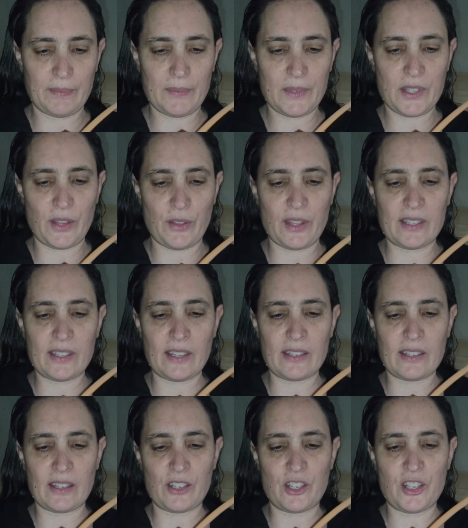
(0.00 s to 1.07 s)
So this
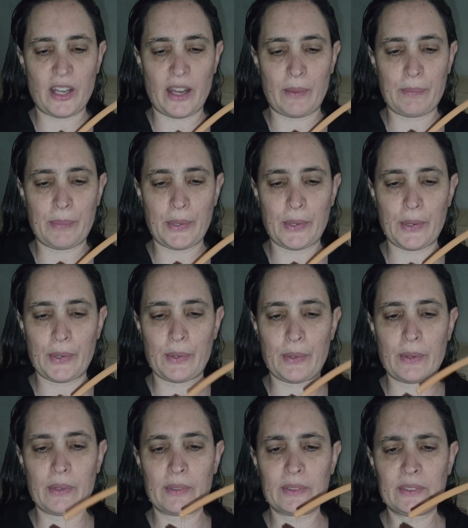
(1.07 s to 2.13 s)
is the
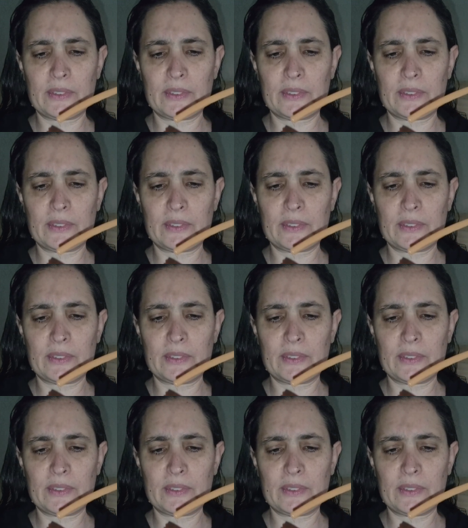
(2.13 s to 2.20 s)
shampoo.